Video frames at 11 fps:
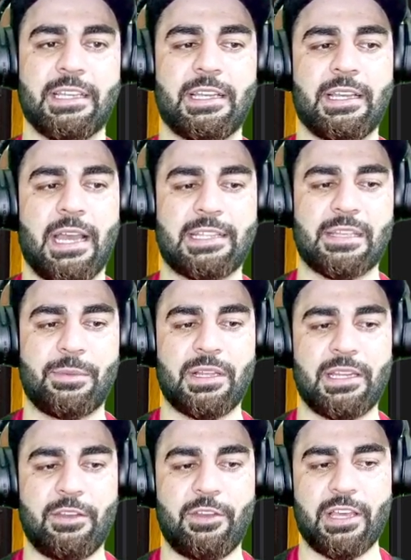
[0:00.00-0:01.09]
And
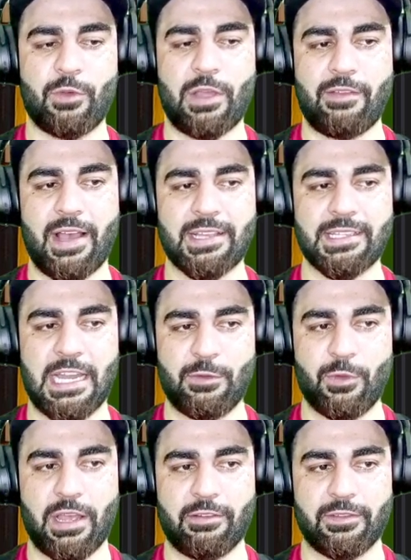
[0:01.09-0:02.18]
similarly here we have x and
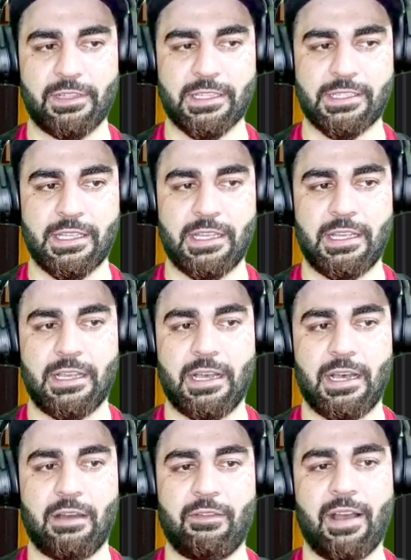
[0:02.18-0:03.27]
we have this
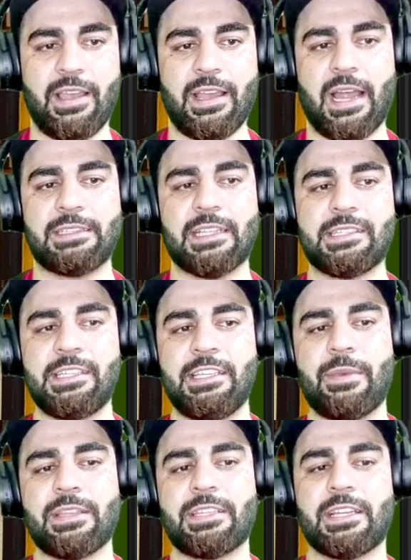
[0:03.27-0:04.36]
y, and the z
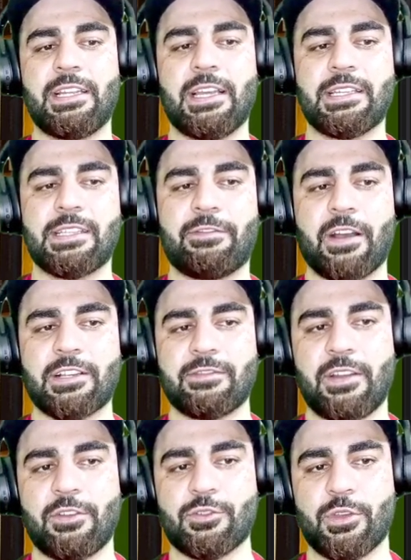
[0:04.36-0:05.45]
basically is the function
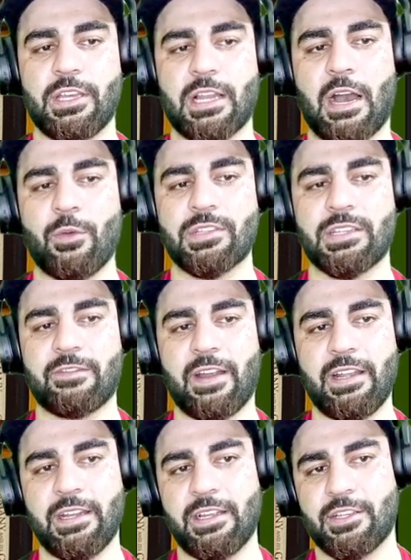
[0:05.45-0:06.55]
value. So here how is it
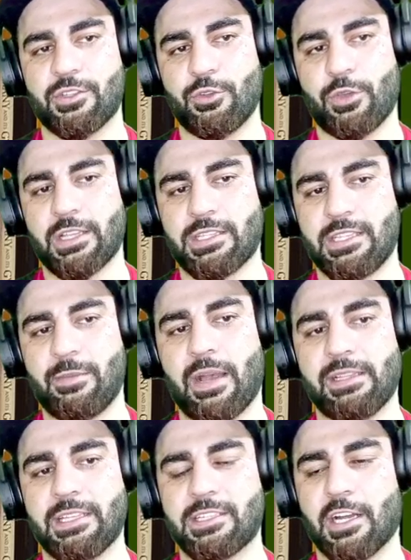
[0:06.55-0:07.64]
defined? So you can see by
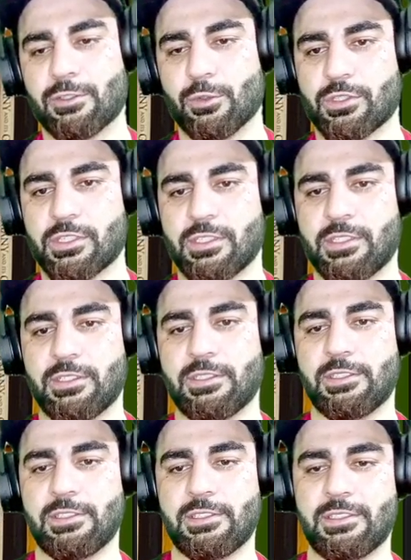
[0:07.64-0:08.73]
these contours.
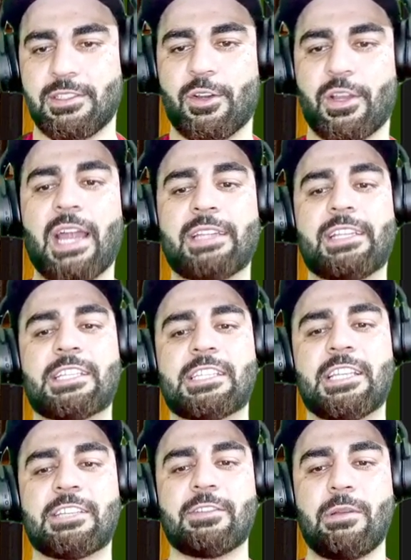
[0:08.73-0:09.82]
Okay, and this
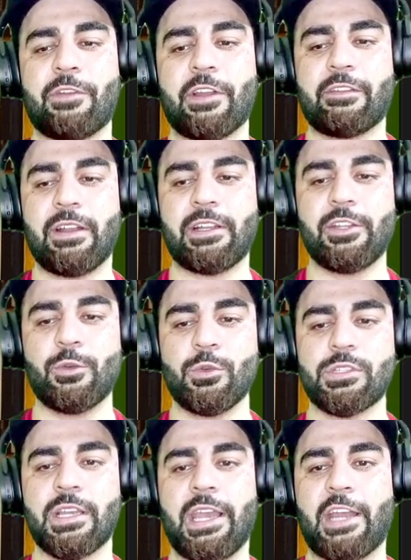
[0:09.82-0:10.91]
will be frequently
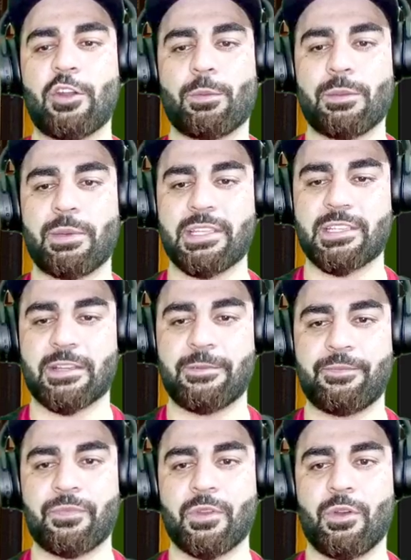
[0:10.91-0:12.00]
used in optimization.
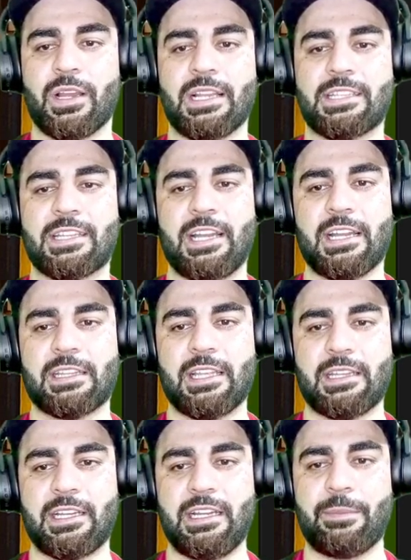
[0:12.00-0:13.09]
Okay, let's create a
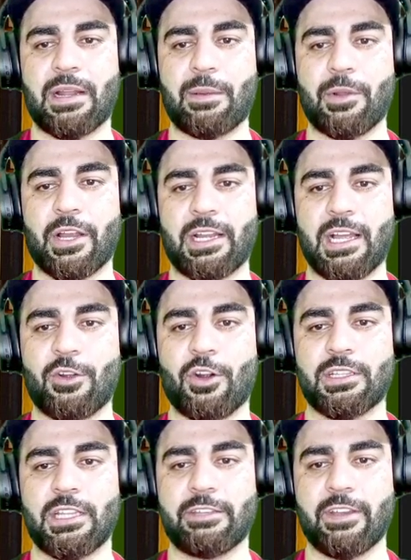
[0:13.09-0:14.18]
3D paraboloid. I got
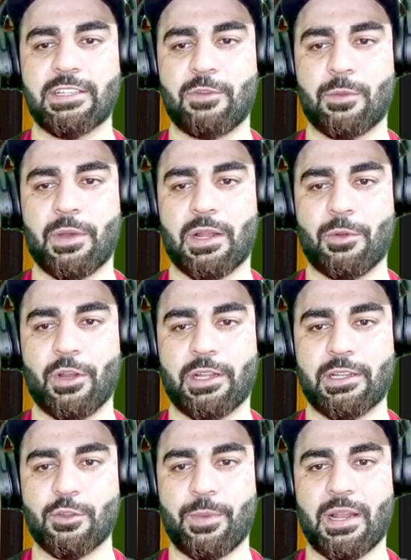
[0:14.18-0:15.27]
the equation for paraboloid.
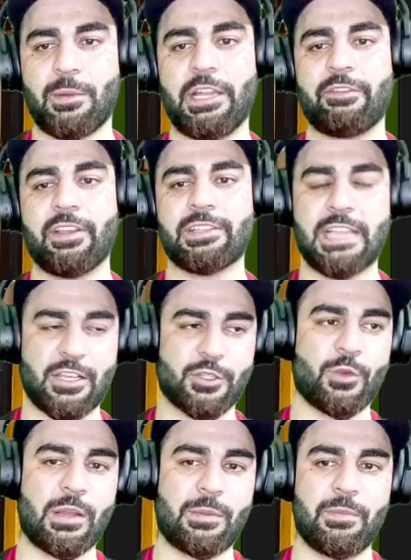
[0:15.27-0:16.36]
So paraboloid equation is x
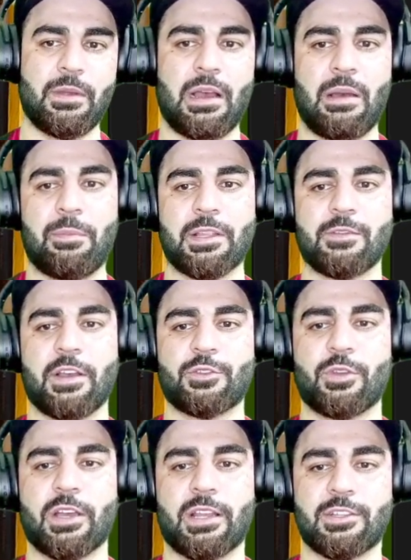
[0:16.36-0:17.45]
square plus y
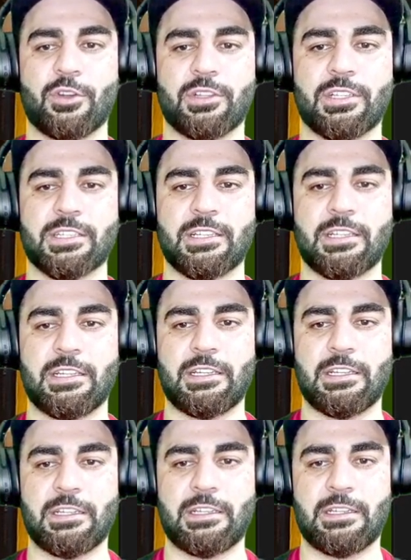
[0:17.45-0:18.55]
square. It's not just,
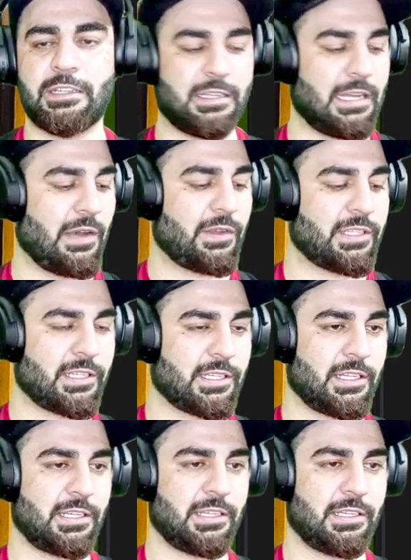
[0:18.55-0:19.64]

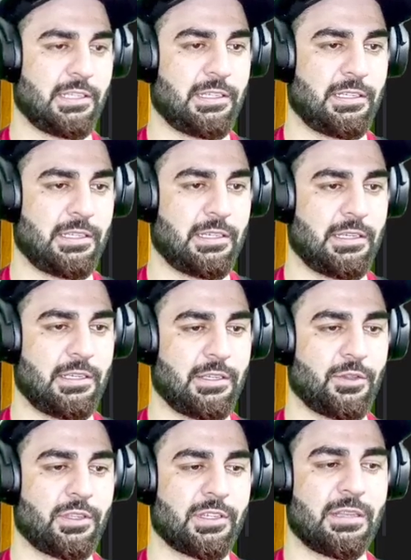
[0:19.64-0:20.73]

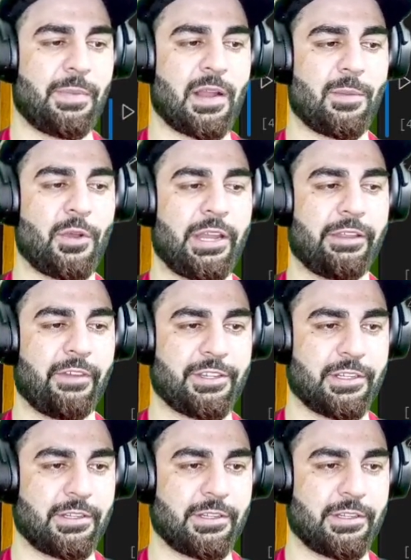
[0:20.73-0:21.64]
this is the paraboloid equation.